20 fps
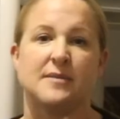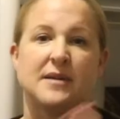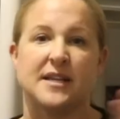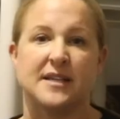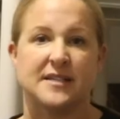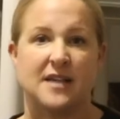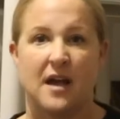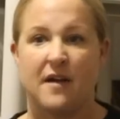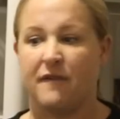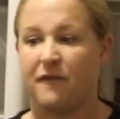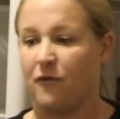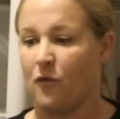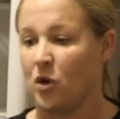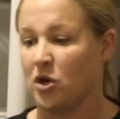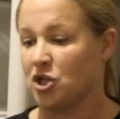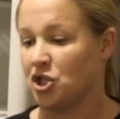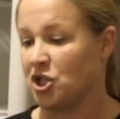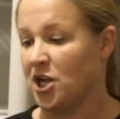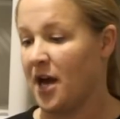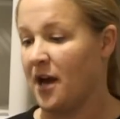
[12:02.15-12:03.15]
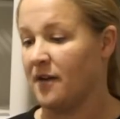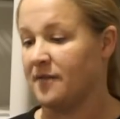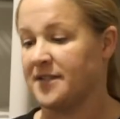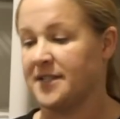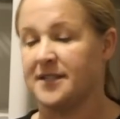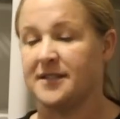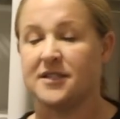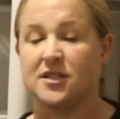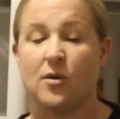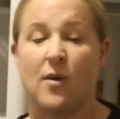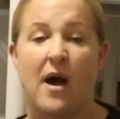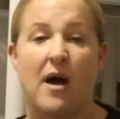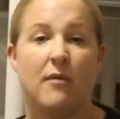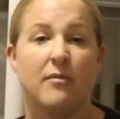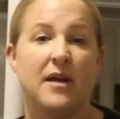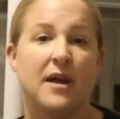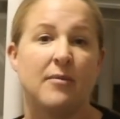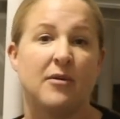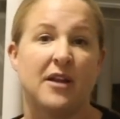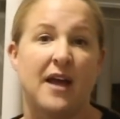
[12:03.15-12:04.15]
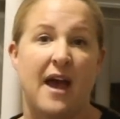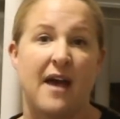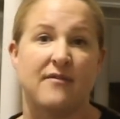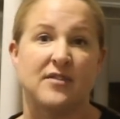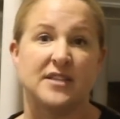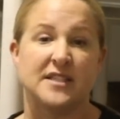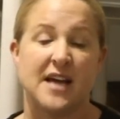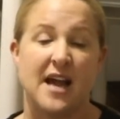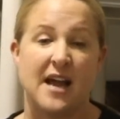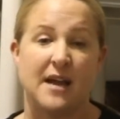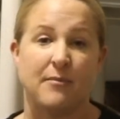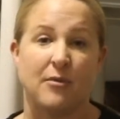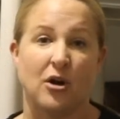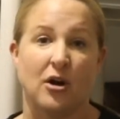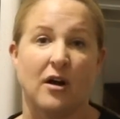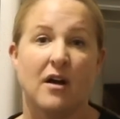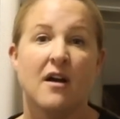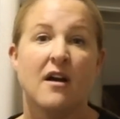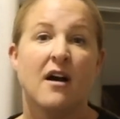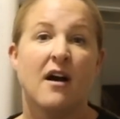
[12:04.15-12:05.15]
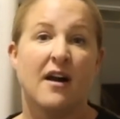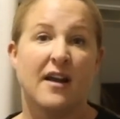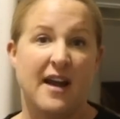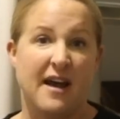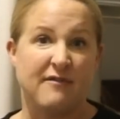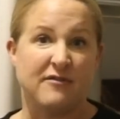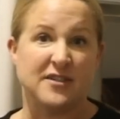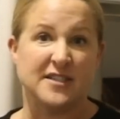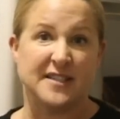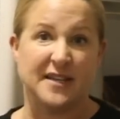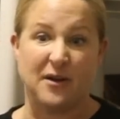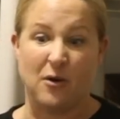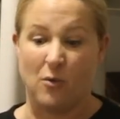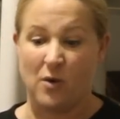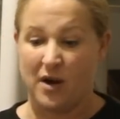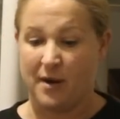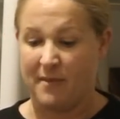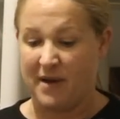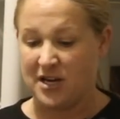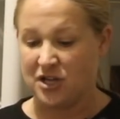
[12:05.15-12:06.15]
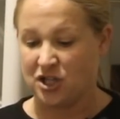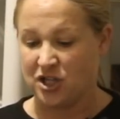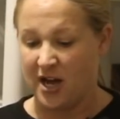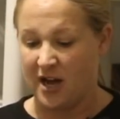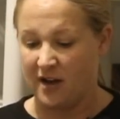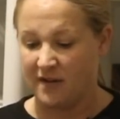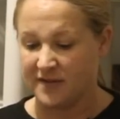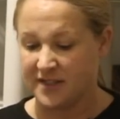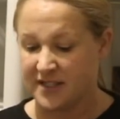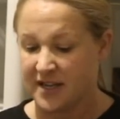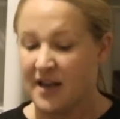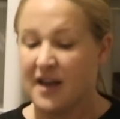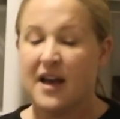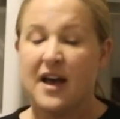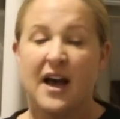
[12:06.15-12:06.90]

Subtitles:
because I have 4 shelves, and so I'll be able to have a timer on every single one of my shelves.